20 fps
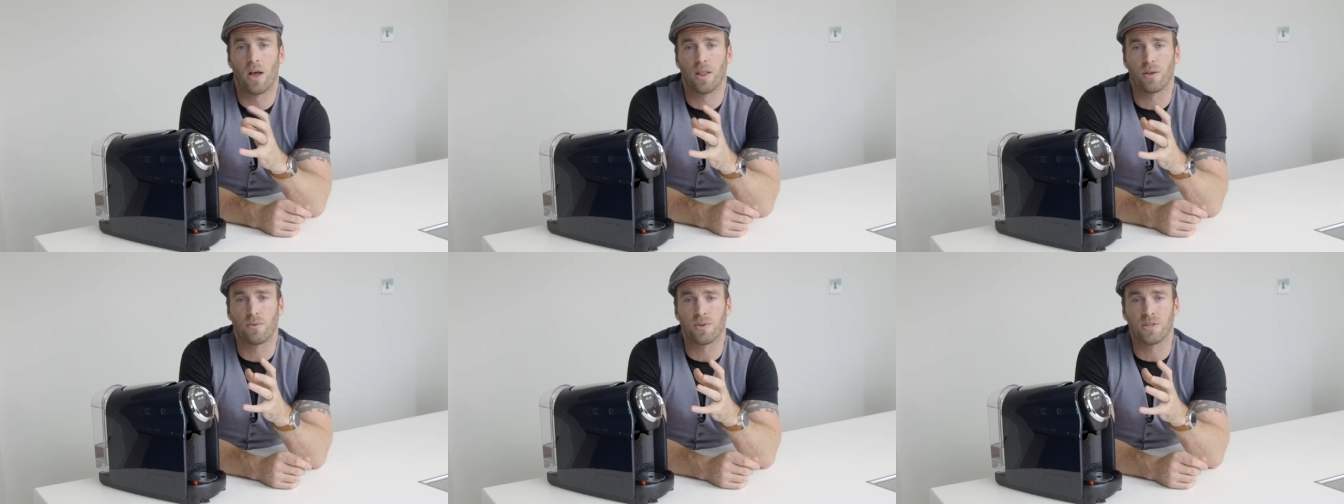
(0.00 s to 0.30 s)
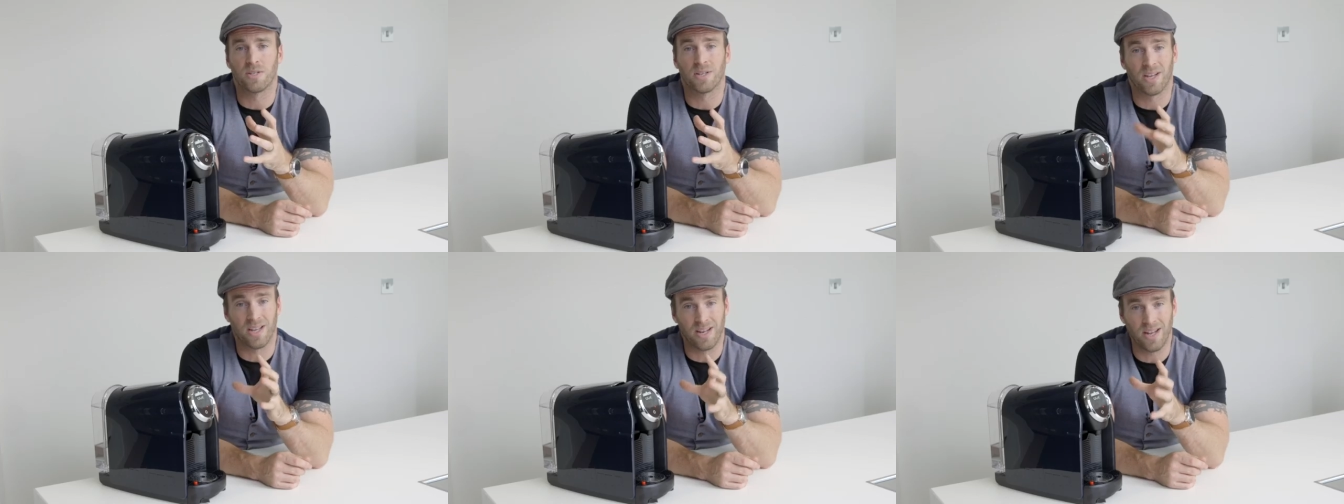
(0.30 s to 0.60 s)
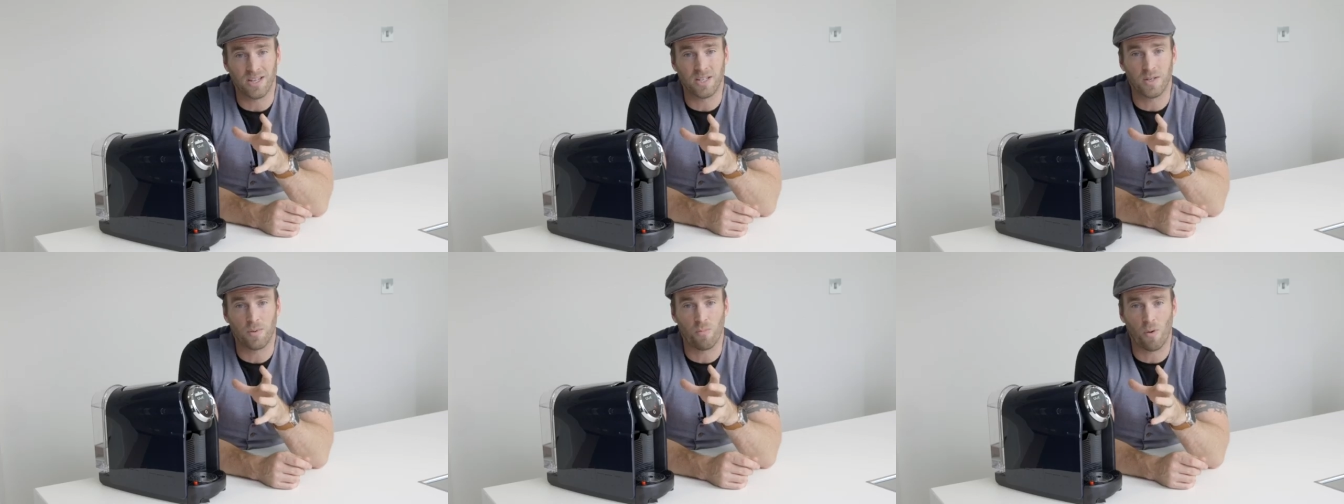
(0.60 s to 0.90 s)
either isn't
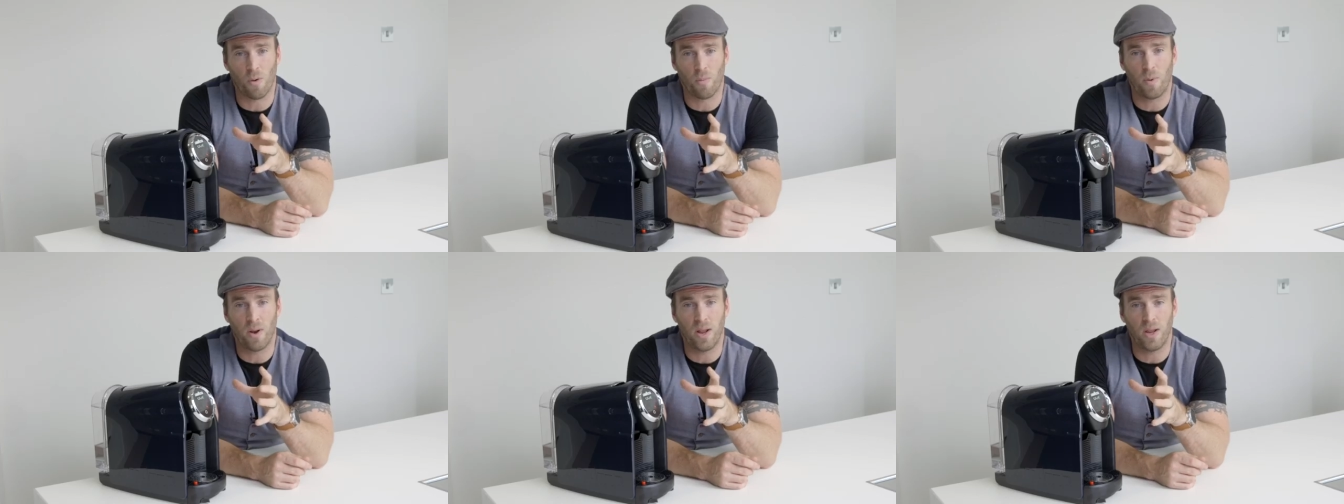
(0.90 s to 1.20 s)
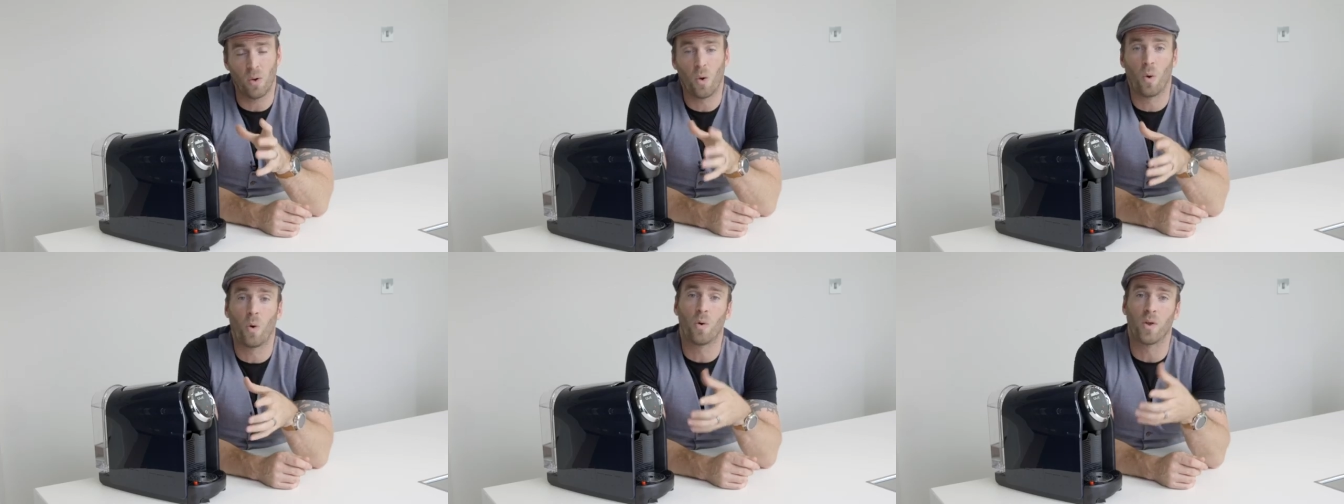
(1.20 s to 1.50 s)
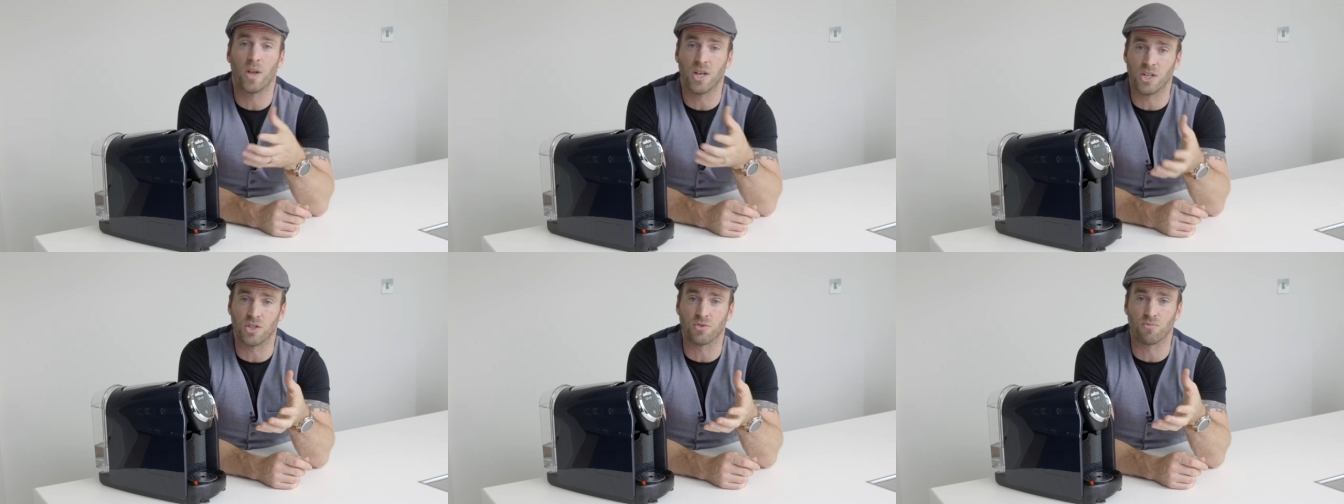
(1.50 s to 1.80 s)
connected properly
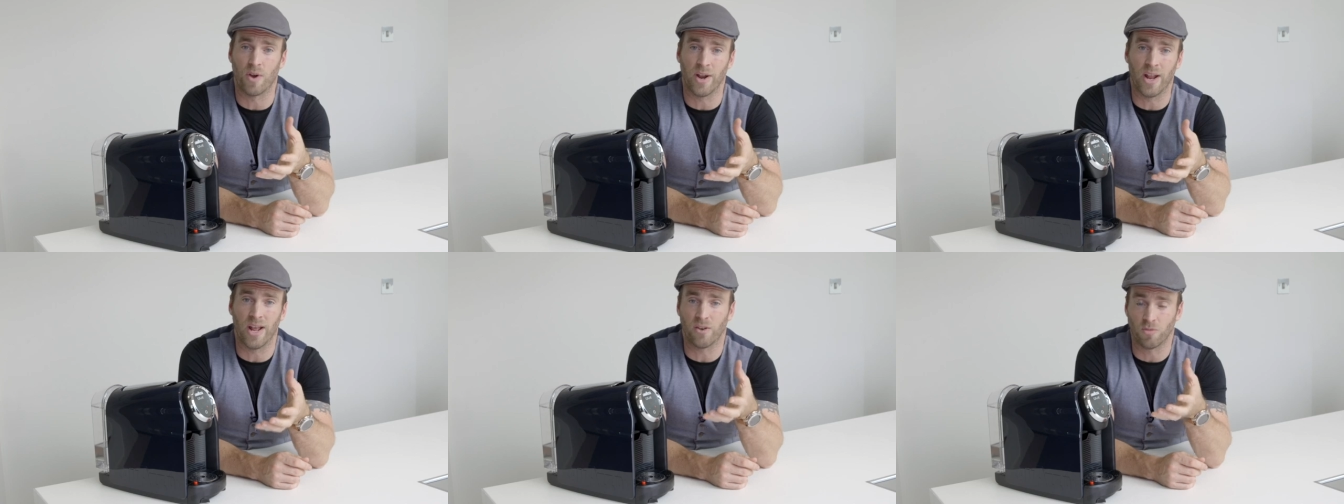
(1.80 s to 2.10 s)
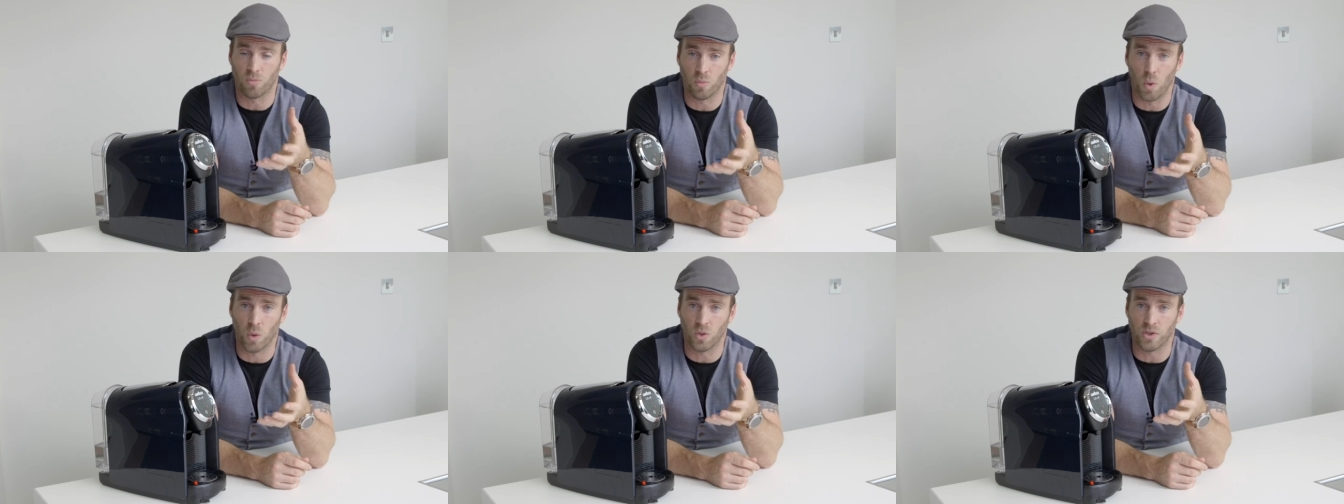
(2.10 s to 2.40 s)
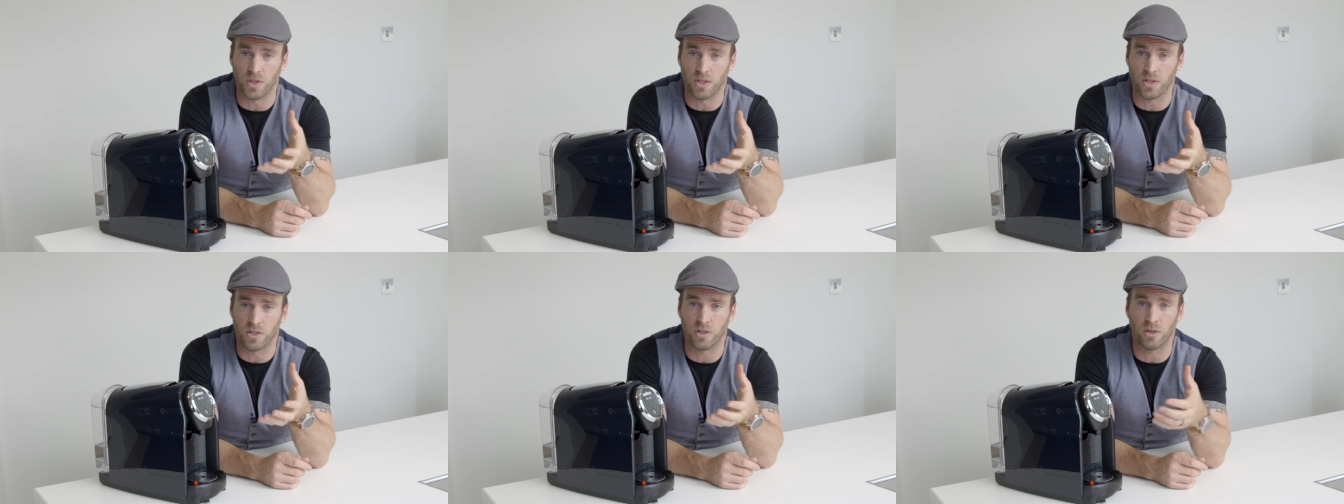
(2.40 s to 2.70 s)
or it's run out of
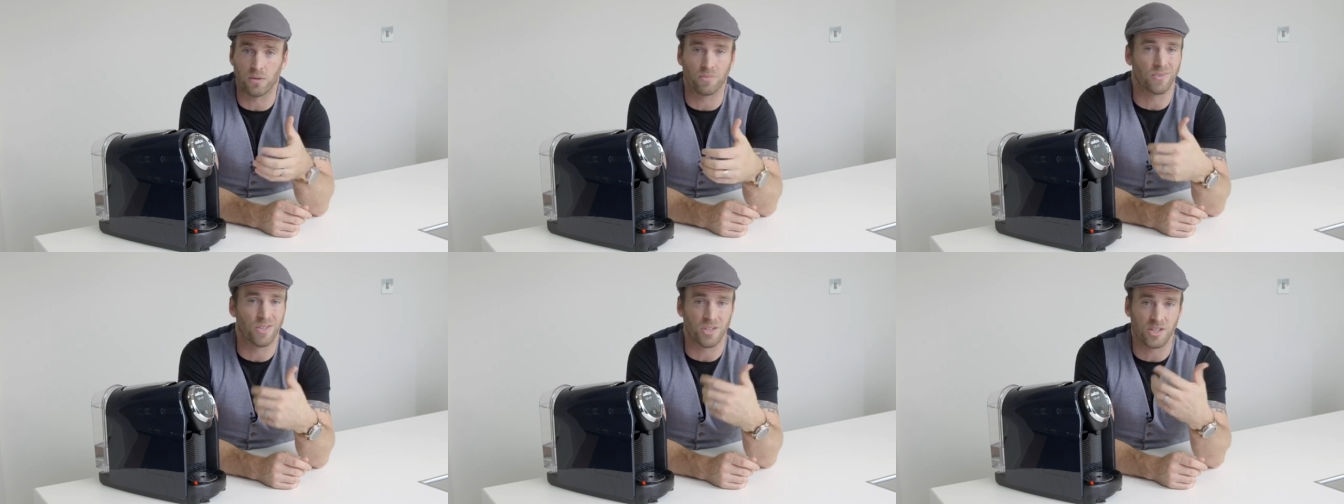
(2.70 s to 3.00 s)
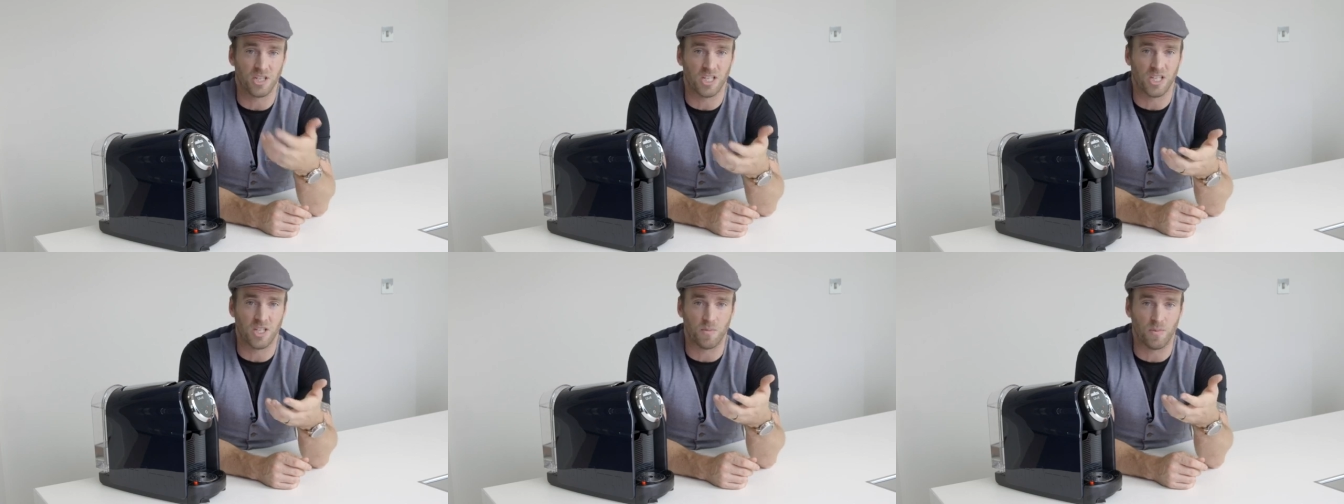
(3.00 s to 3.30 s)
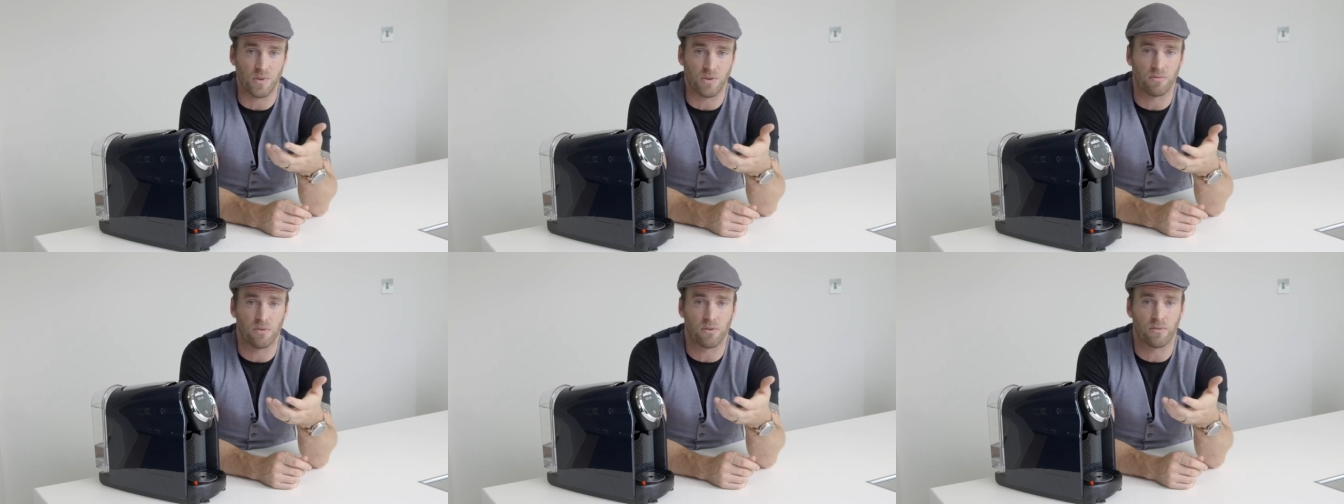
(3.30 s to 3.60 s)
water, so it just needs to
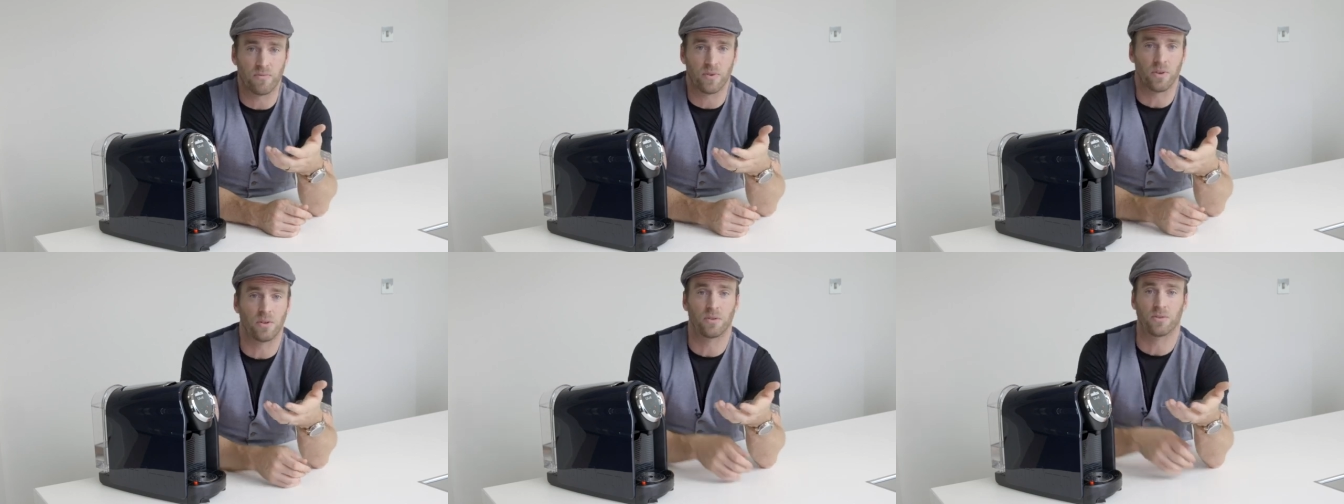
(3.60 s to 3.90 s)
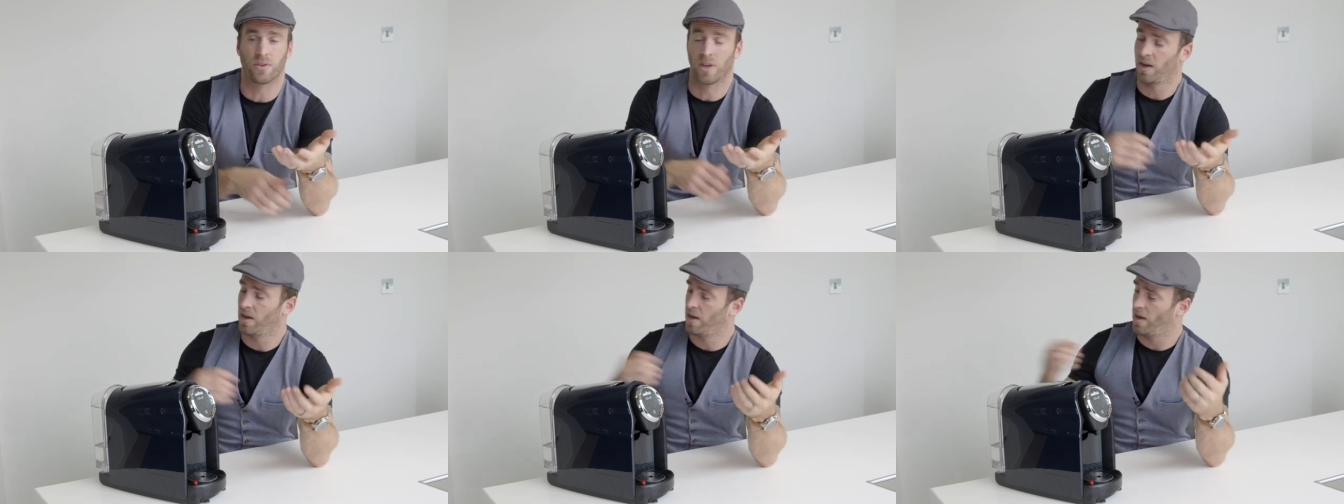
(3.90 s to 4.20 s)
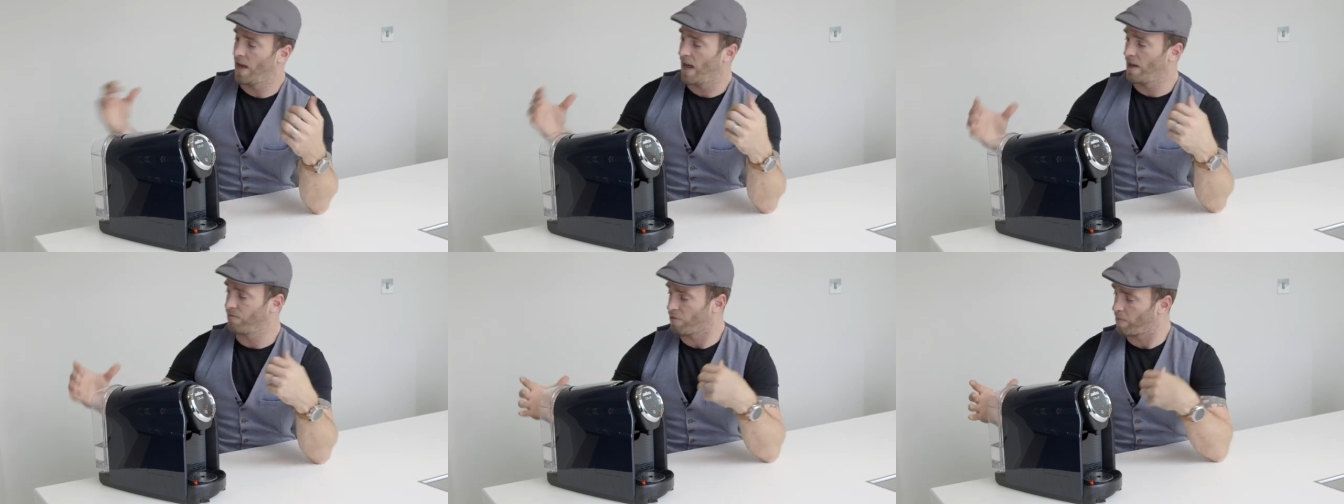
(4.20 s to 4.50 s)
be refilled
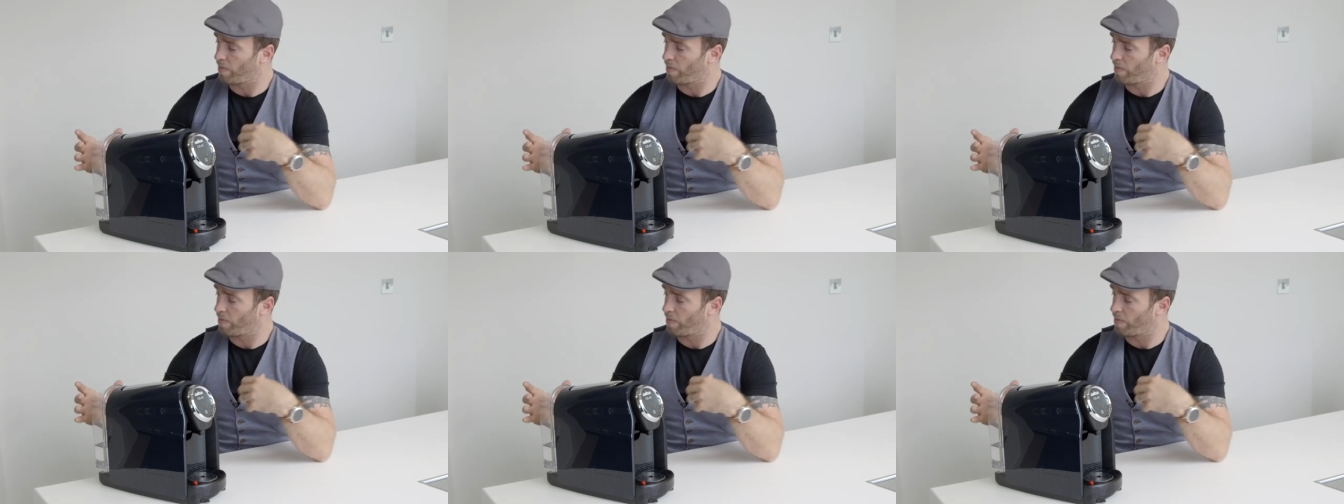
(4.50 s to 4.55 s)
and